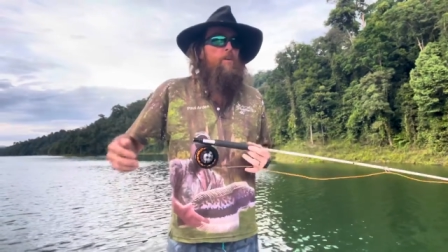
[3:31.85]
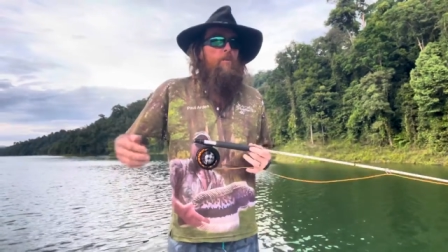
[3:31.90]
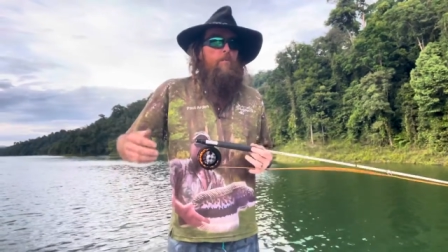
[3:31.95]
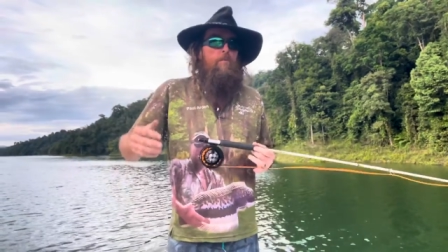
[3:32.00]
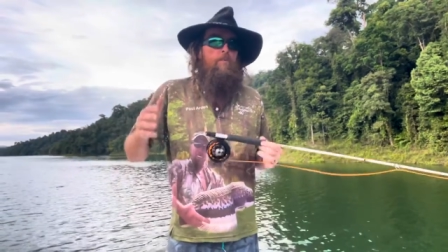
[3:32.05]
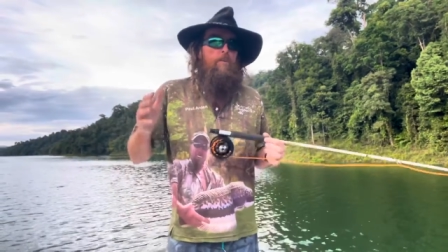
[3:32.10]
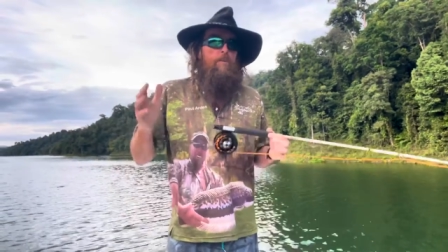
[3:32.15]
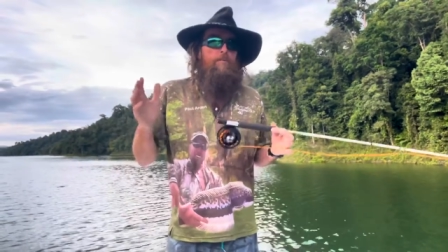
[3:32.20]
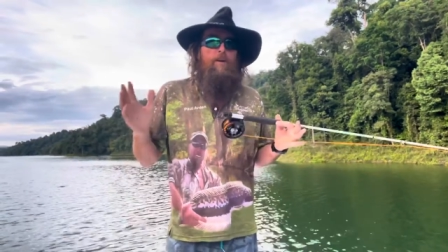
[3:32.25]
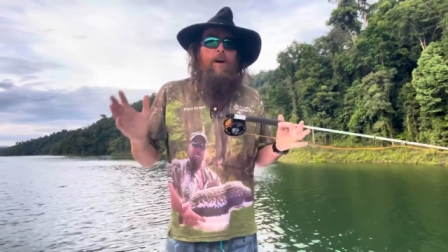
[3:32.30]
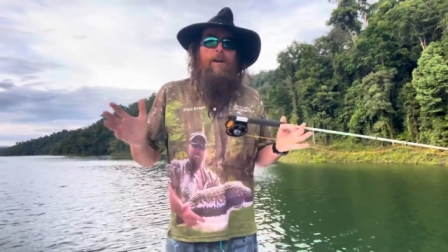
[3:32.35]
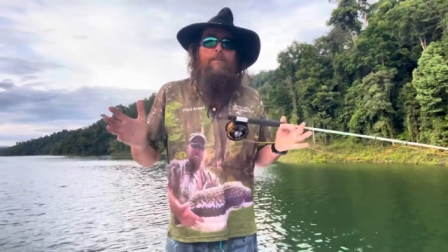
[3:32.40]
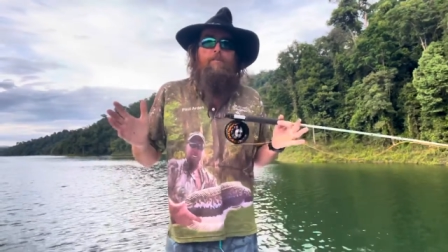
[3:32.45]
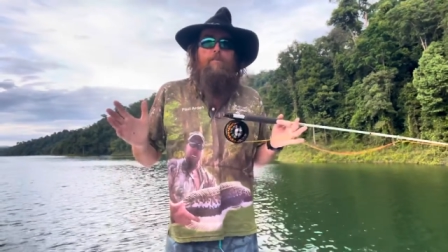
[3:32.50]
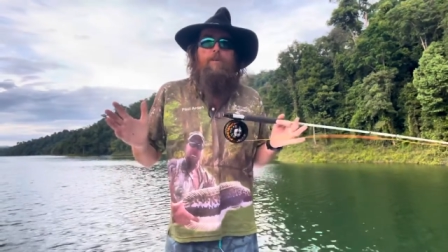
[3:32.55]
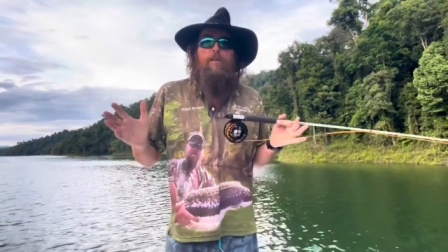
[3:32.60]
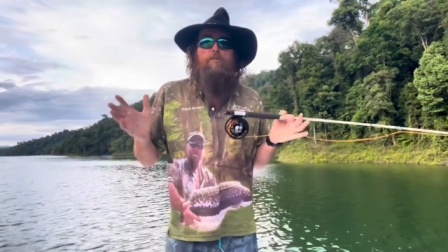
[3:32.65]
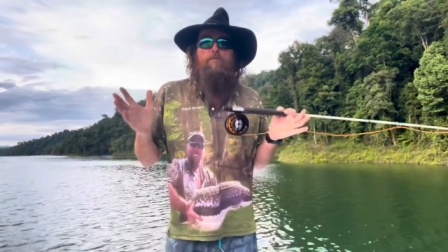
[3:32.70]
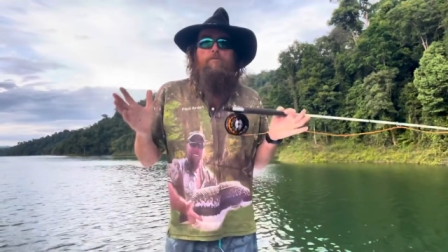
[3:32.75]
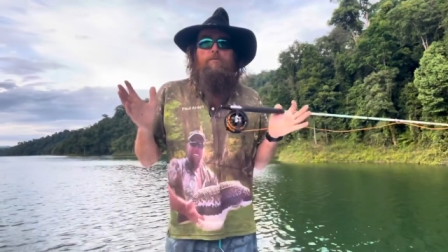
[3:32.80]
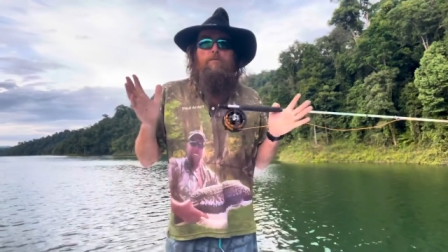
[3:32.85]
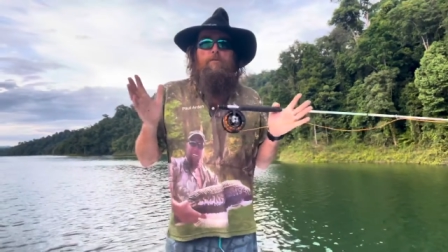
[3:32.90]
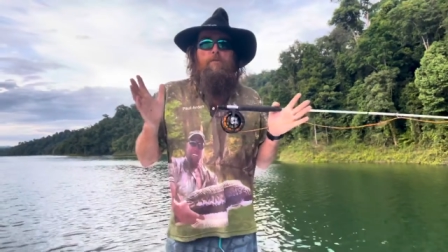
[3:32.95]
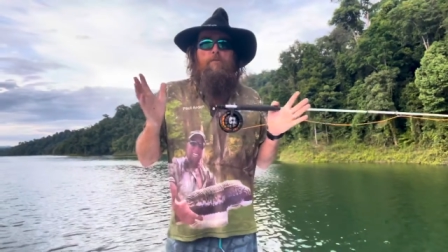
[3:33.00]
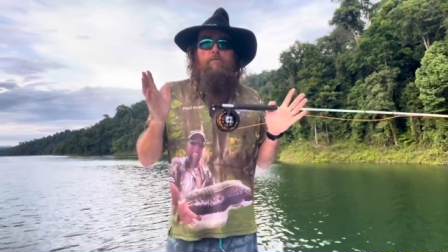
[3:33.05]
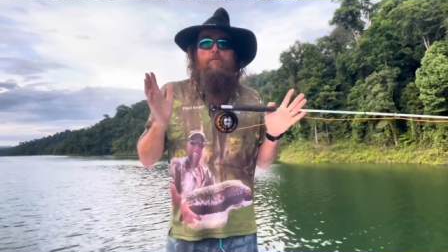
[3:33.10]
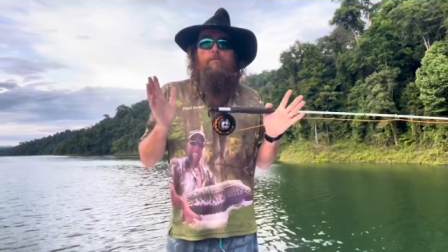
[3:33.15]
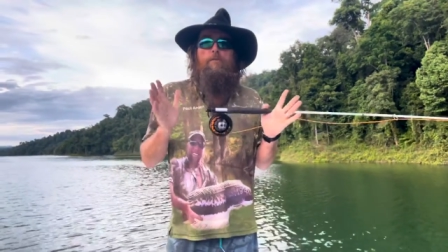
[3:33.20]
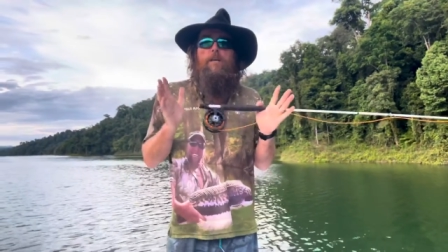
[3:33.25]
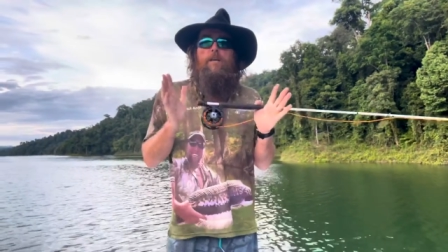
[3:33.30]
So the five essentials are
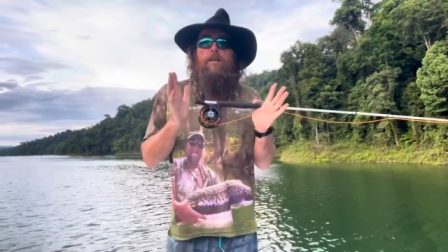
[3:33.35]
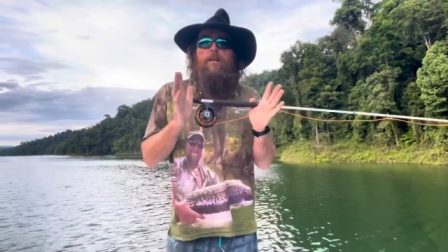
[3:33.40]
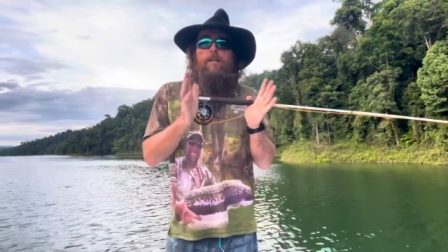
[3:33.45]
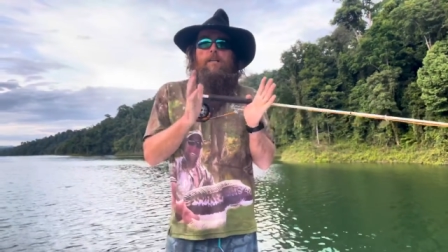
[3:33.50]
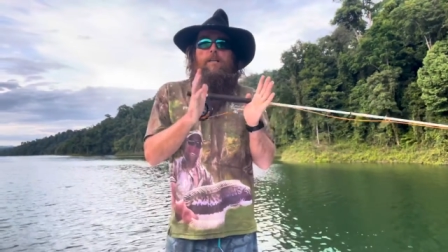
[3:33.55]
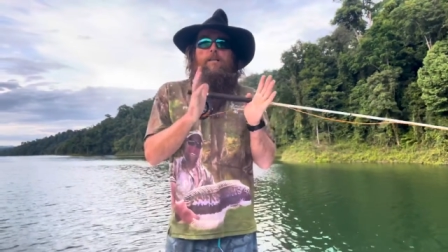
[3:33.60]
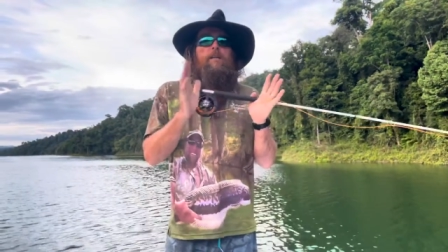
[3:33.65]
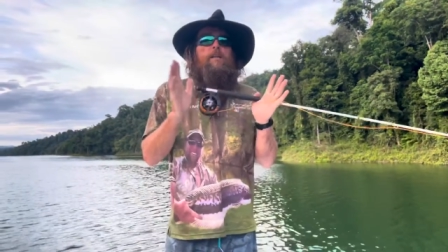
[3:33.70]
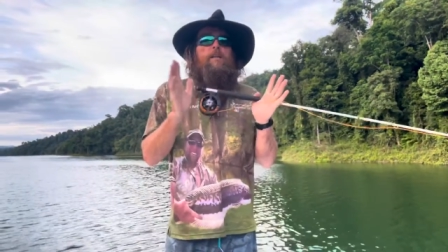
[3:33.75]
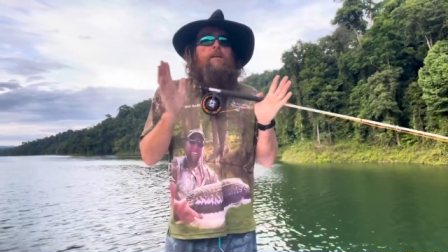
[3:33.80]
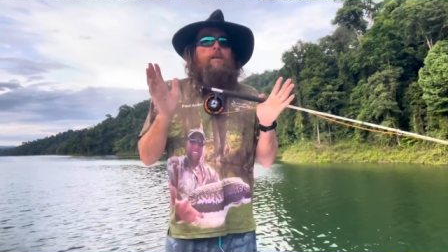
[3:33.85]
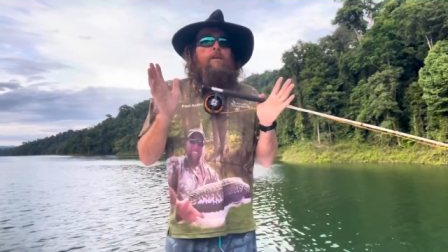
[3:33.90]
really,